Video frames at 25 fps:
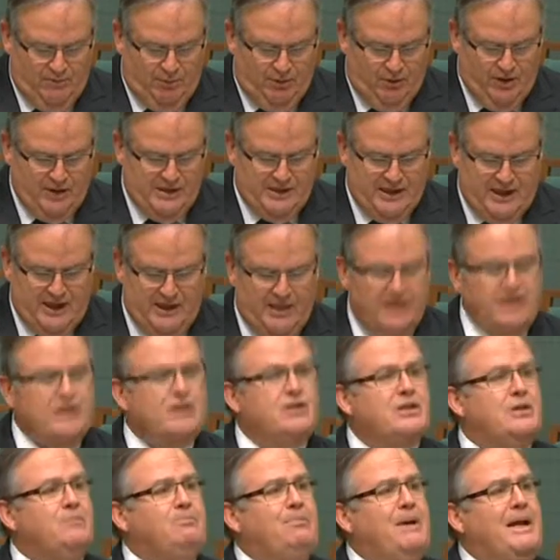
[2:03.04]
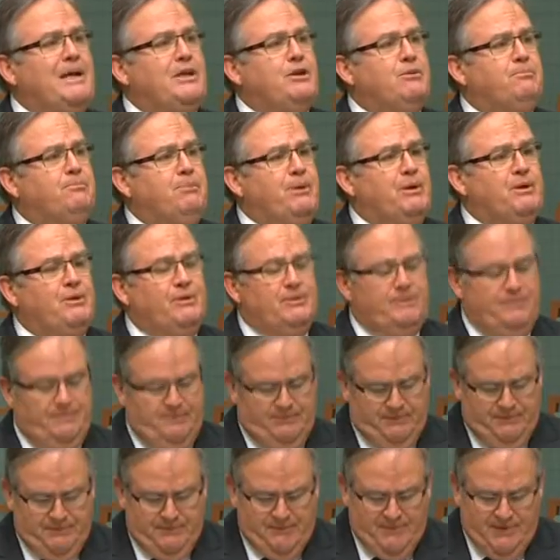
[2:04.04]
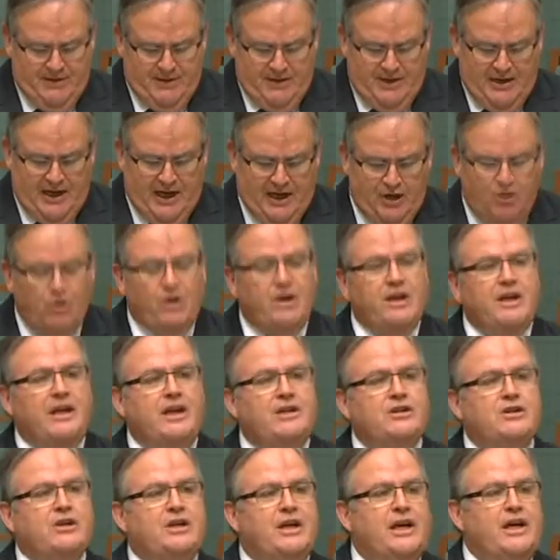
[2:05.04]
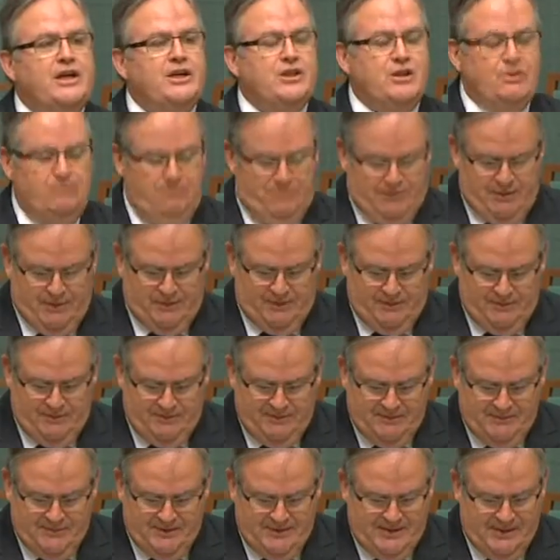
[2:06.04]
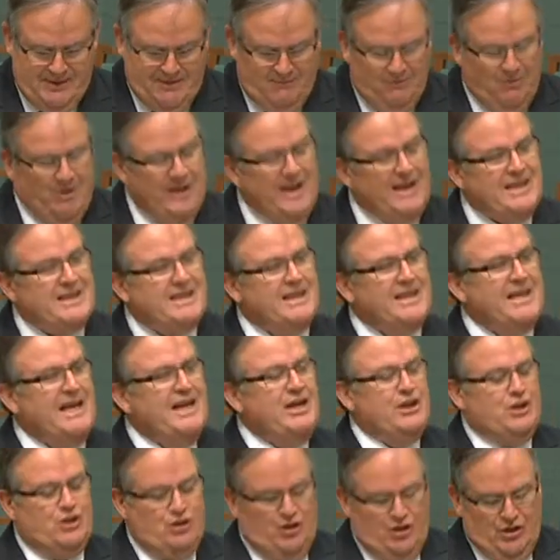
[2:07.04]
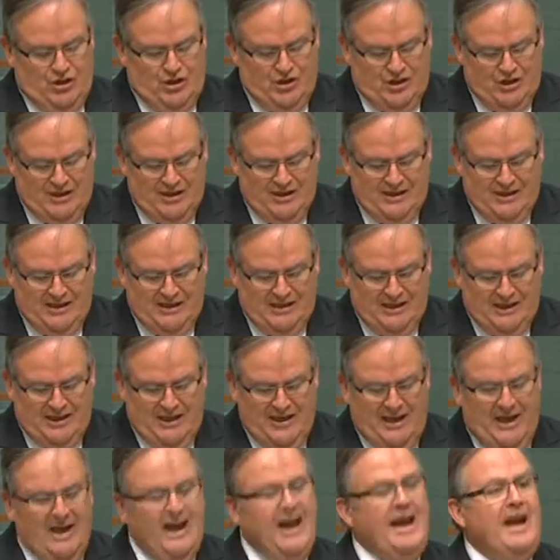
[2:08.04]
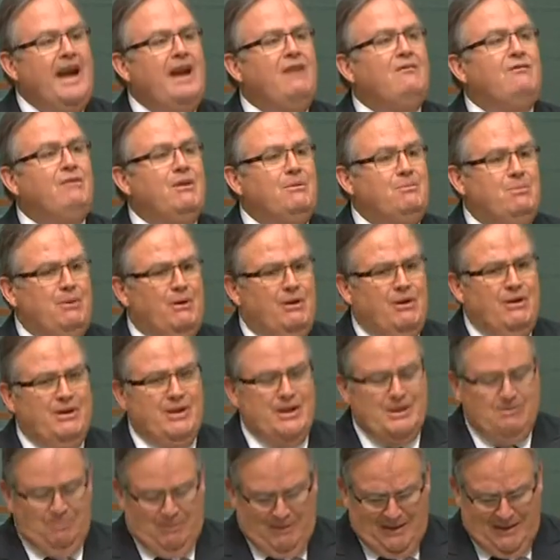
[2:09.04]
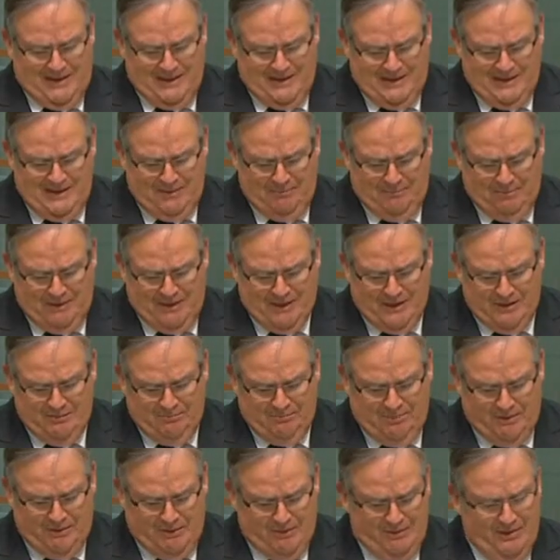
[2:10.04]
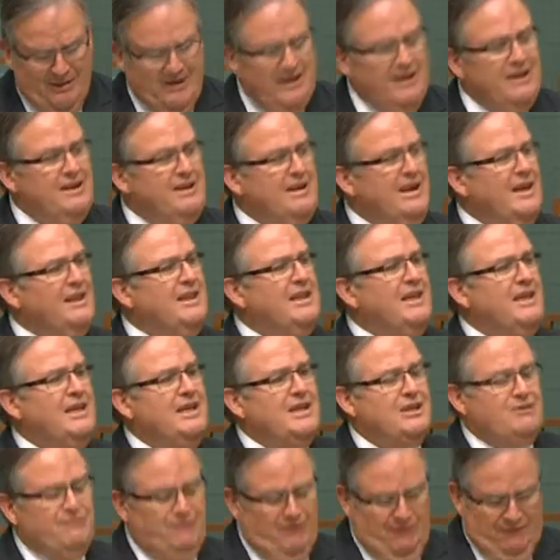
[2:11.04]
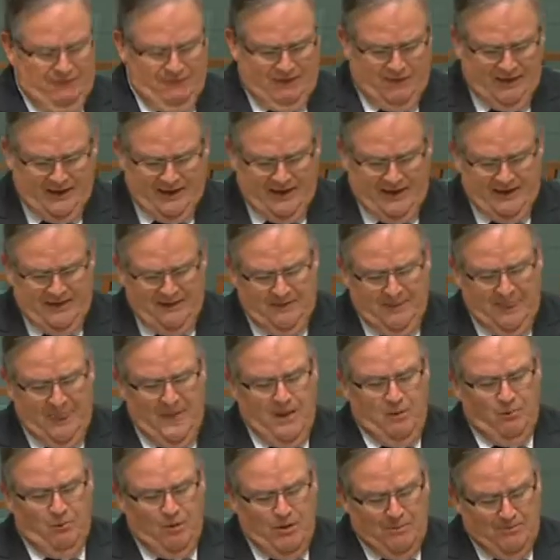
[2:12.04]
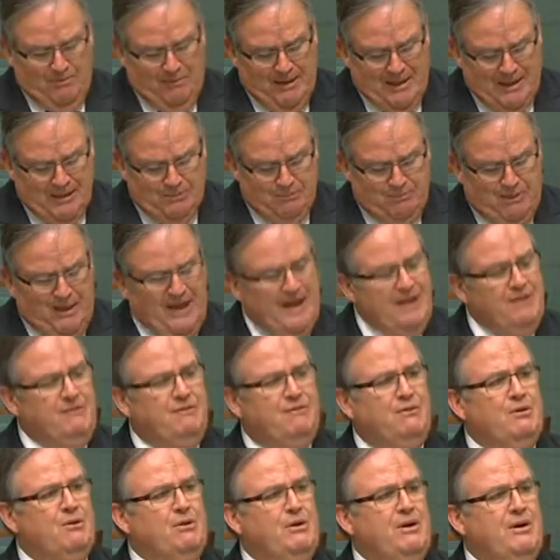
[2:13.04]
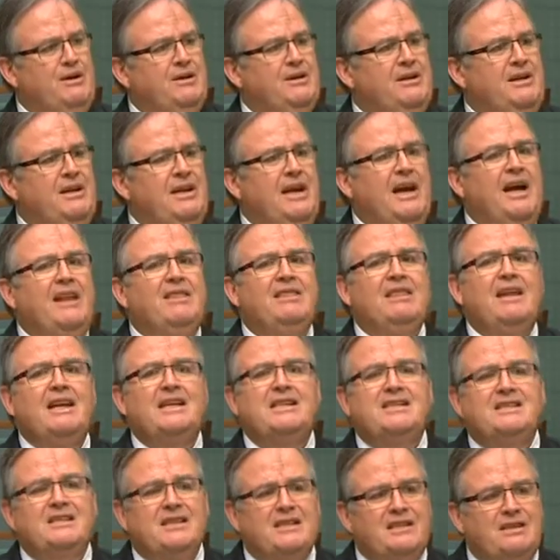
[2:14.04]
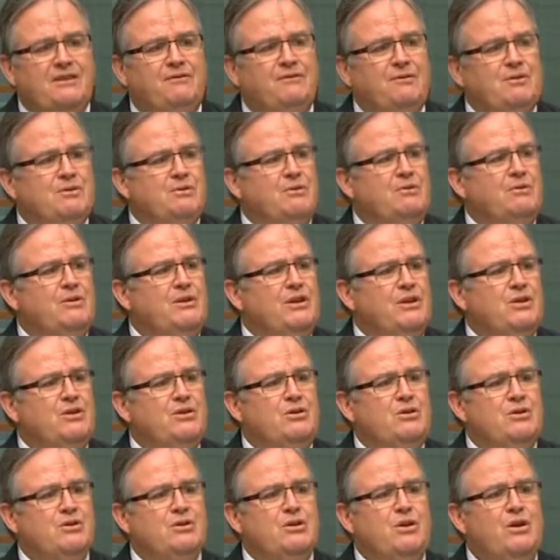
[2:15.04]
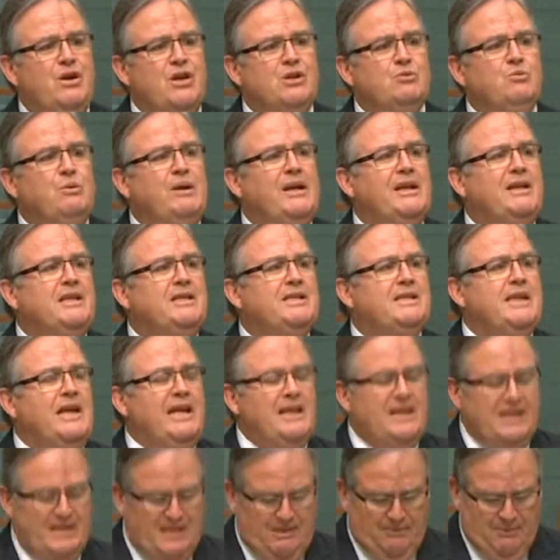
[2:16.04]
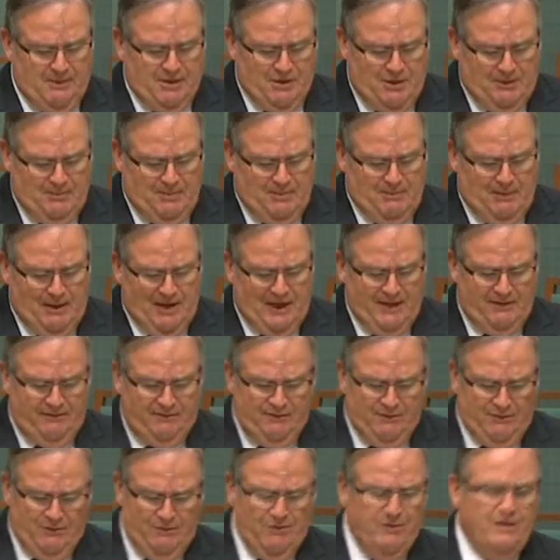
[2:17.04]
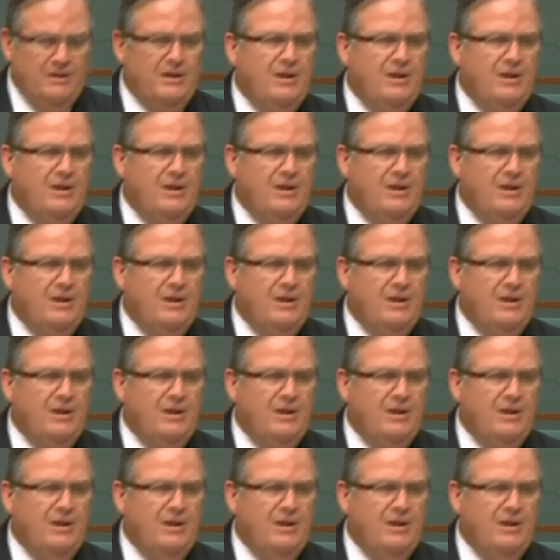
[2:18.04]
points saying that this is a budget bill and not an education bill. My answer to that assertion is that every bill in this place is a budget bill. Nothing is for free. We must pay for it. And that's the difference between the two sides. We understand that something's got to be paid for.